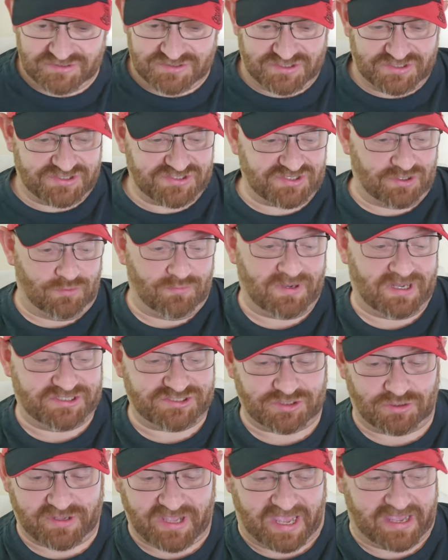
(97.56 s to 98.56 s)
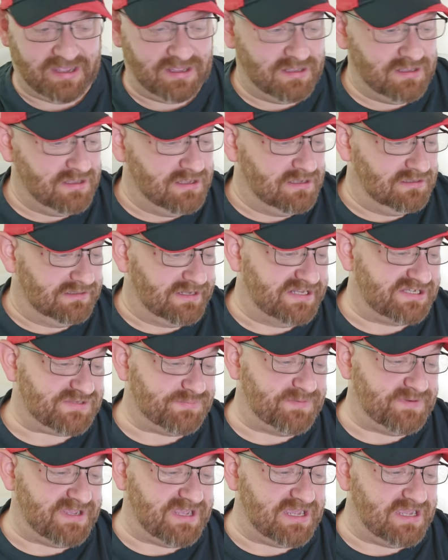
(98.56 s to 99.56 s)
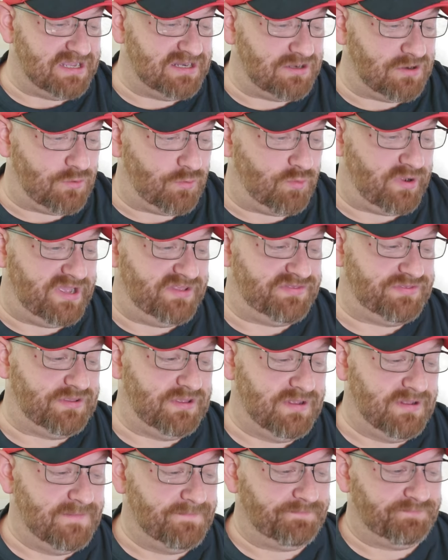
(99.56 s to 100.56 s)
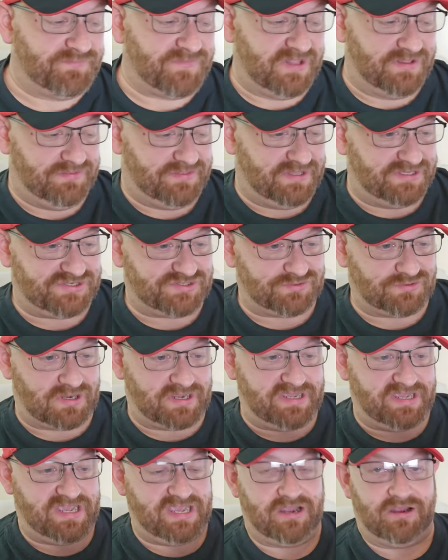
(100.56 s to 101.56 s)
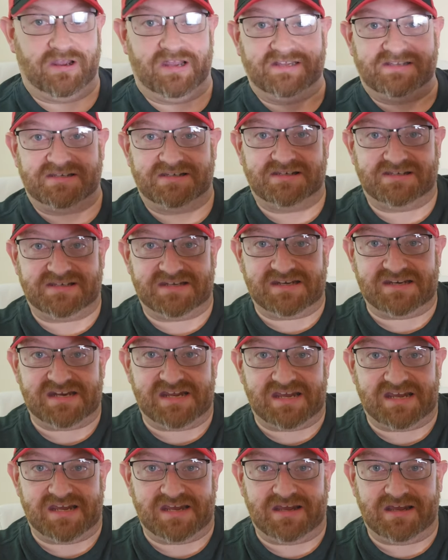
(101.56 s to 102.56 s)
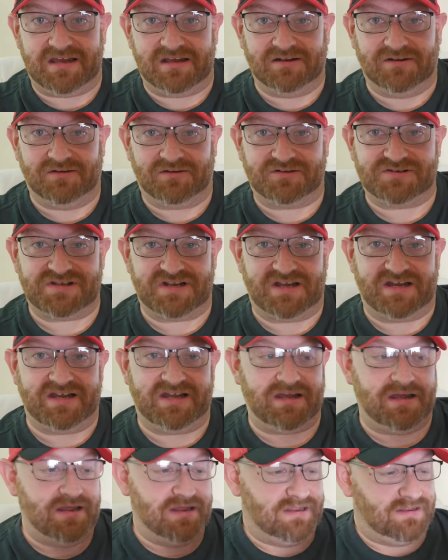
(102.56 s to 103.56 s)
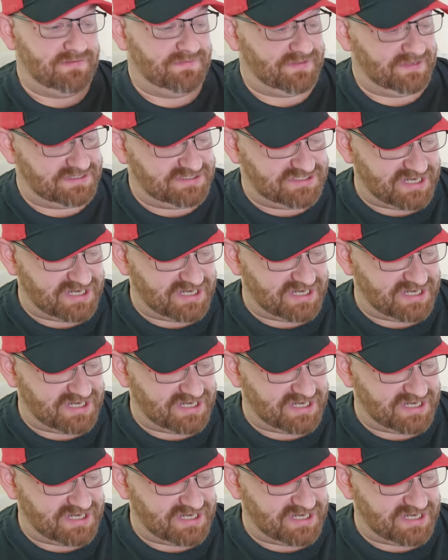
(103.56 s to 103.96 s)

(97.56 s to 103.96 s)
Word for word: there's just so much. Okay, let's begin with this right here. It's a C D, it looks like. The